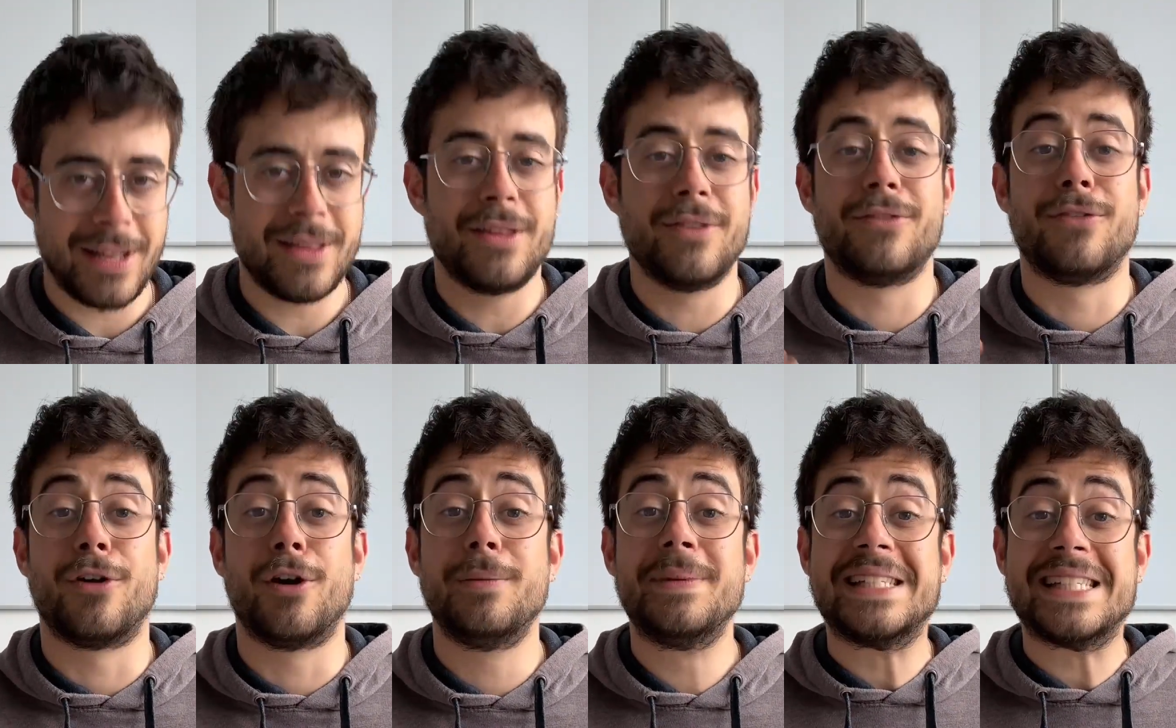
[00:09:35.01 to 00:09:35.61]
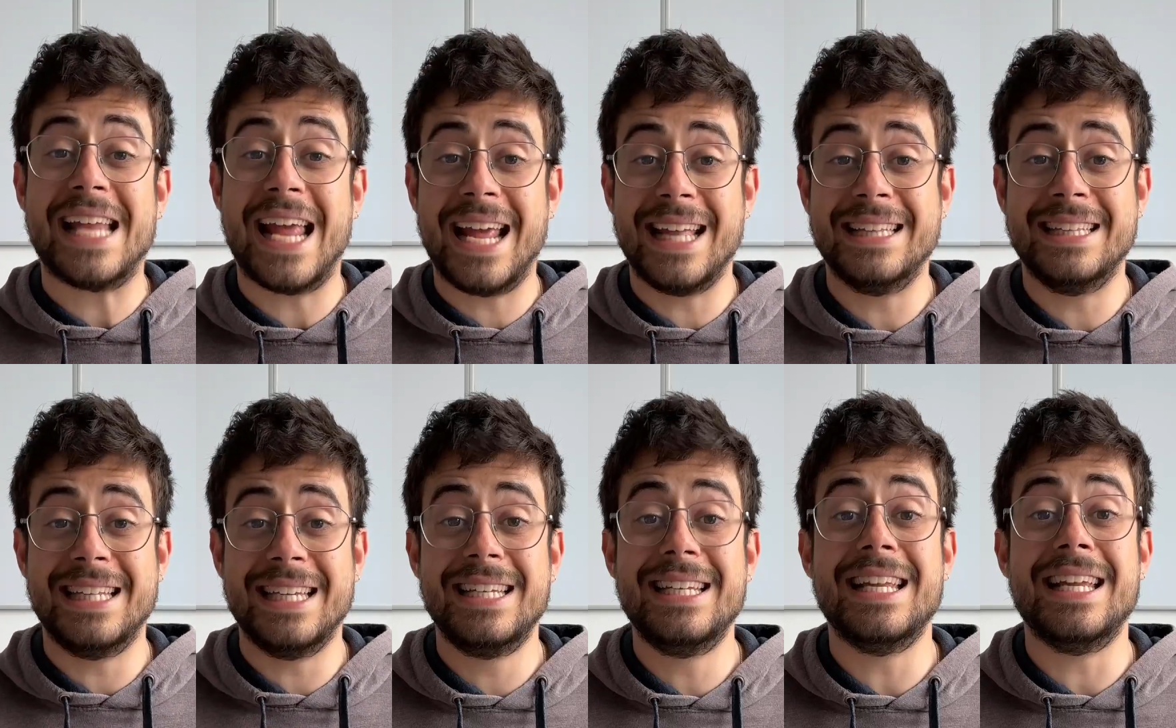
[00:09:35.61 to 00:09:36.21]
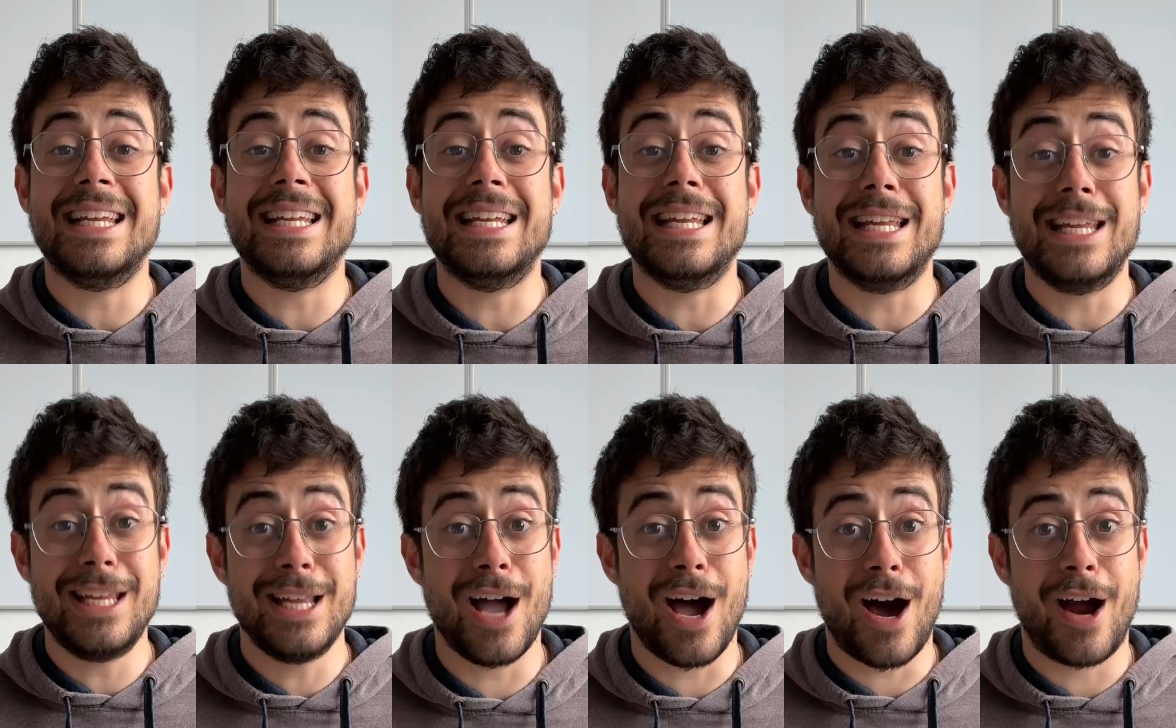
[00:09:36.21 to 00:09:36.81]
the verbs ending
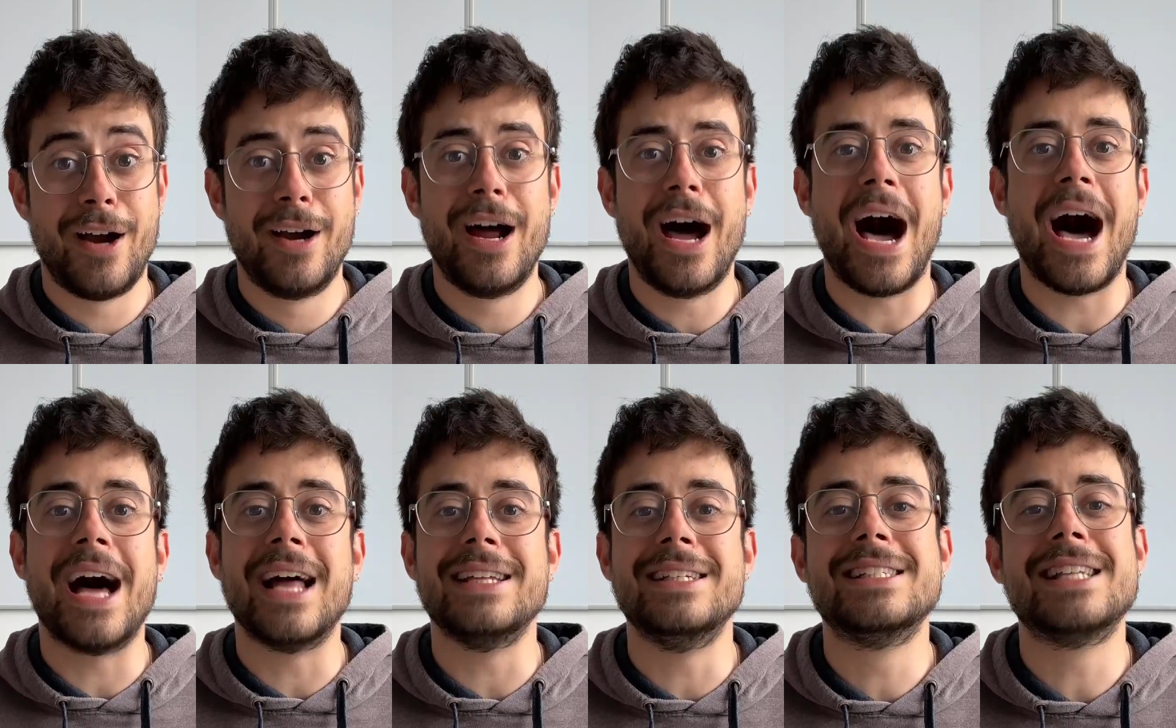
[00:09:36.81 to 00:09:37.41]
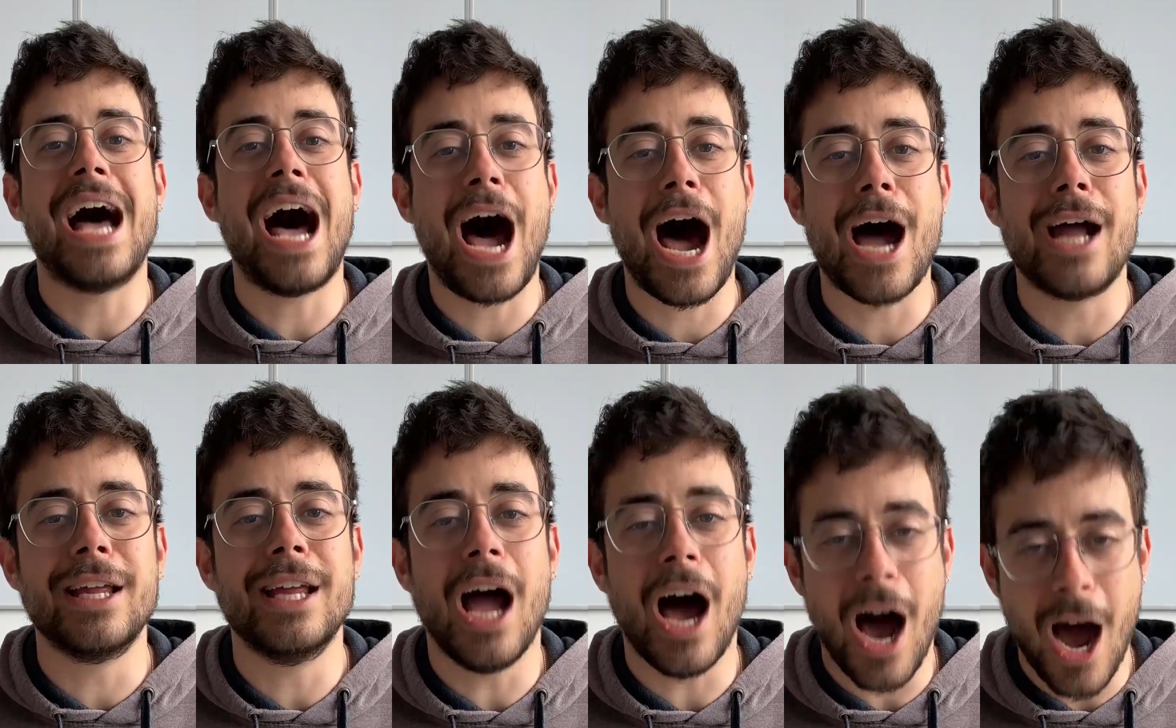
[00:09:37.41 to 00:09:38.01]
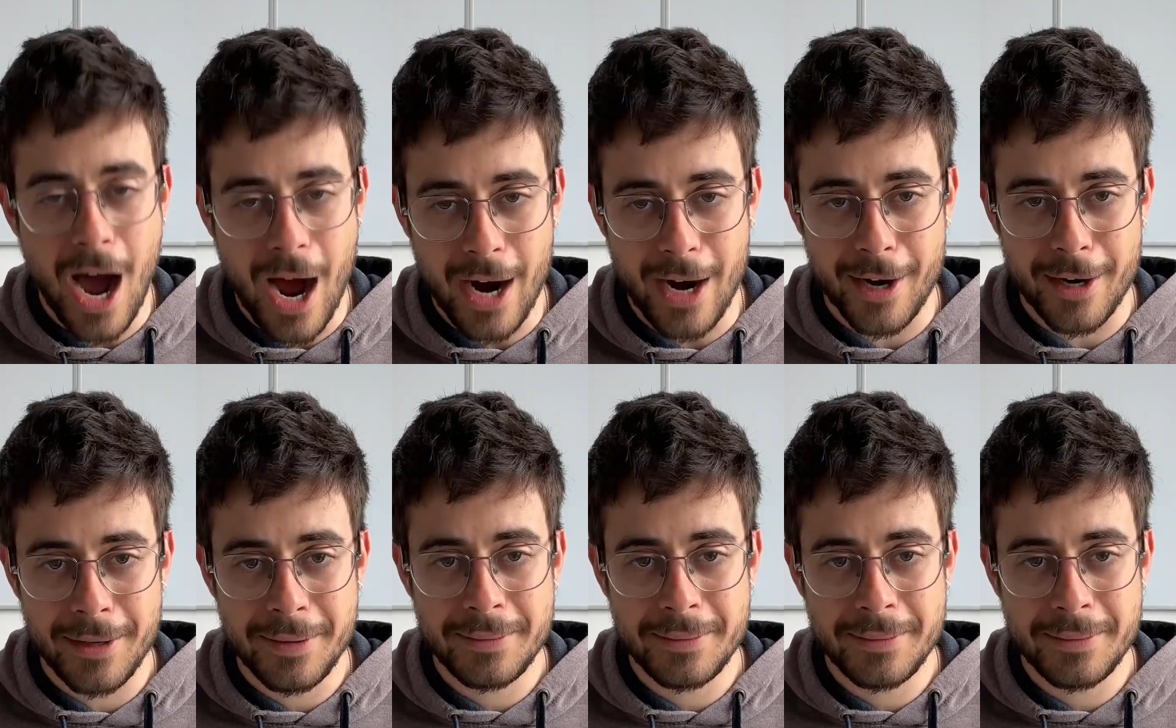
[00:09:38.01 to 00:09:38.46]
in ER and IR.